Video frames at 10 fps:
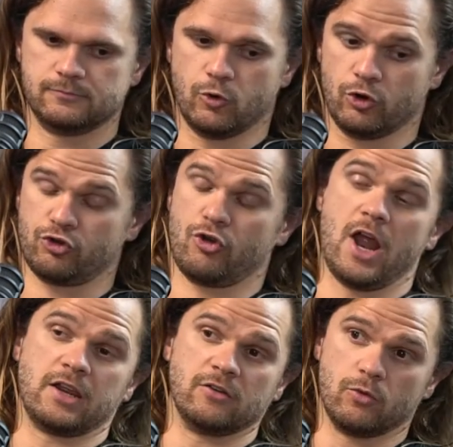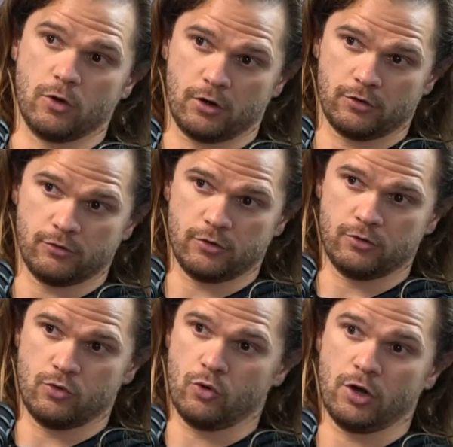trying to work through,
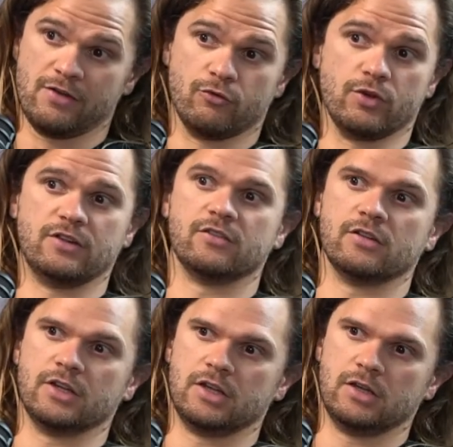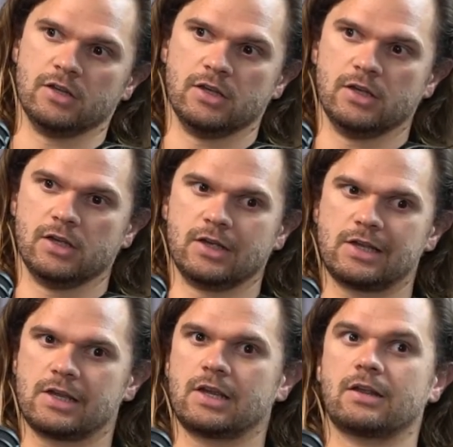or have recently
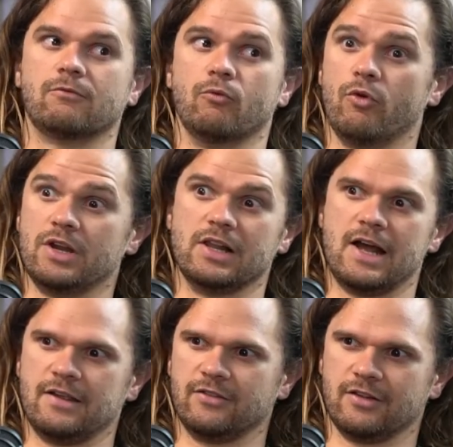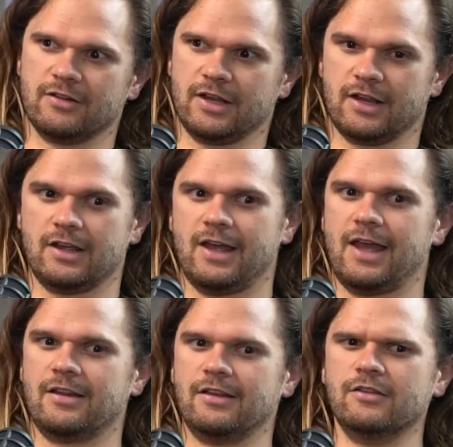realized that, like, hey,
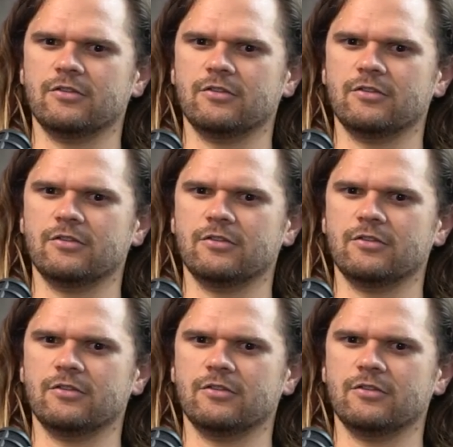these are